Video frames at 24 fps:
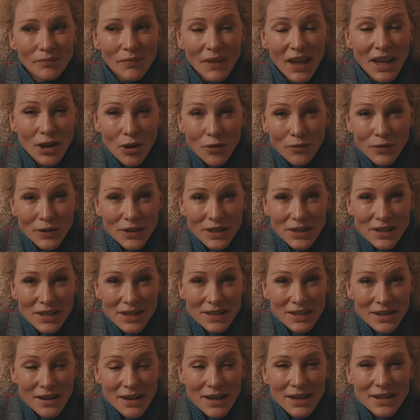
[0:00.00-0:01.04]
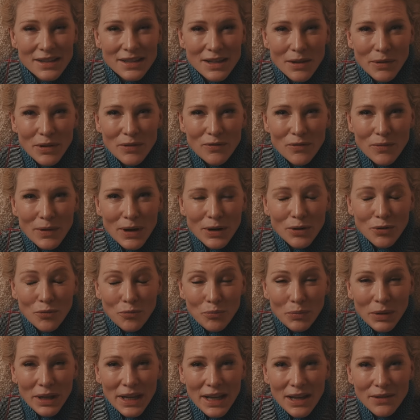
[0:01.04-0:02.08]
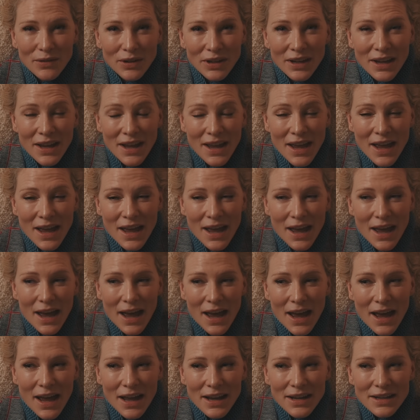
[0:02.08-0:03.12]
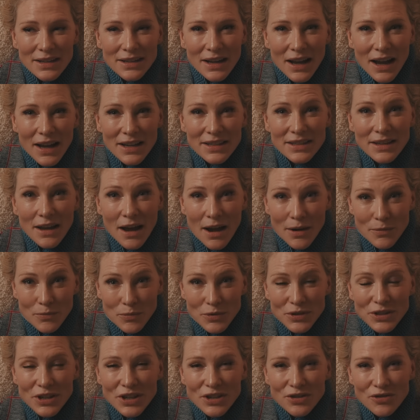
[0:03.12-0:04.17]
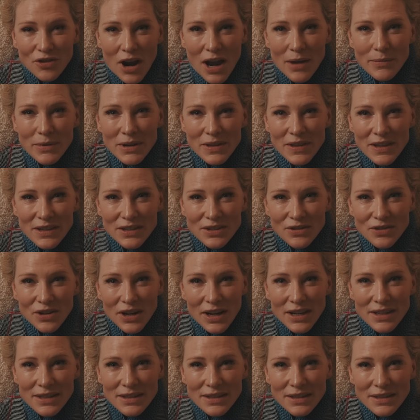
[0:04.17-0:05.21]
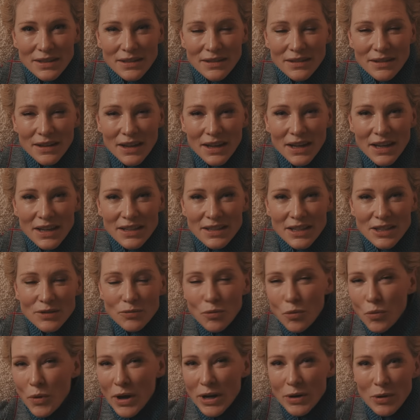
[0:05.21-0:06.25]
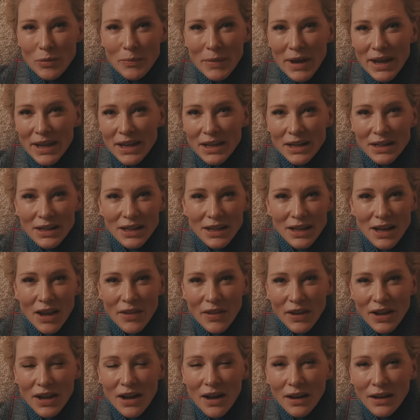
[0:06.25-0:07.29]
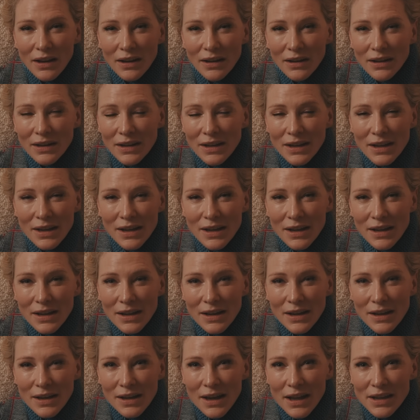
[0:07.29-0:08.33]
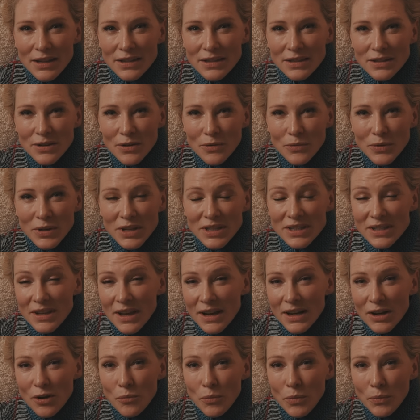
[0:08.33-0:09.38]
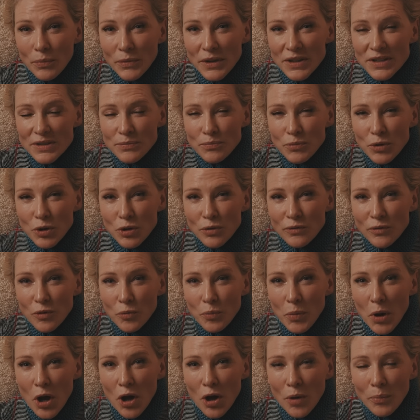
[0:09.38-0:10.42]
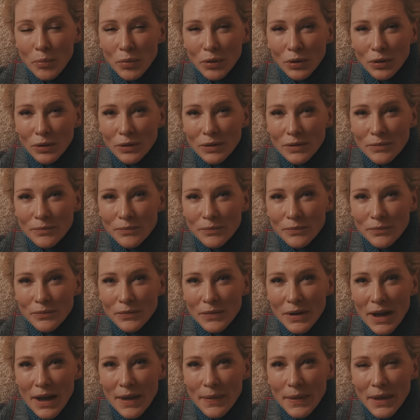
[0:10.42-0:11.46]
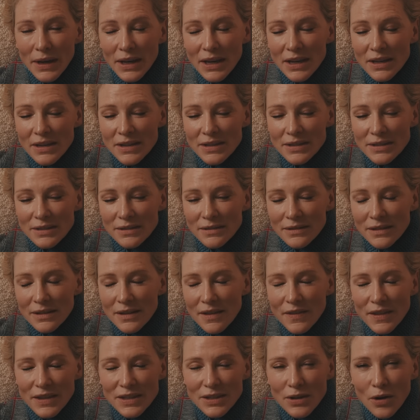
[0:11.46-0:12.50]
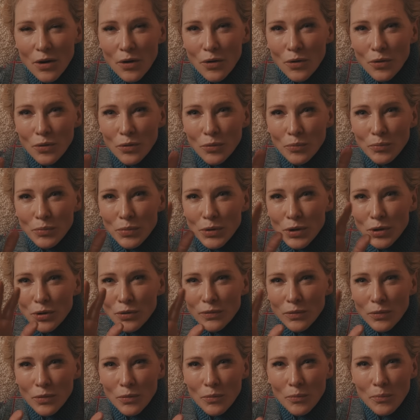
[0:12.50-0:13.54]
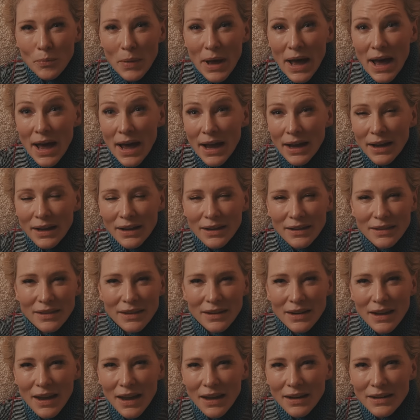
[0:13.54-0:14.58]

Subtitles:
he offered to design something for me. I couldn't believe it. And I was describing this dress, and he says, well, why don't we make it in another colour? Wow. And so we decided on this beautiful purple, and then he just this whole beautiful back that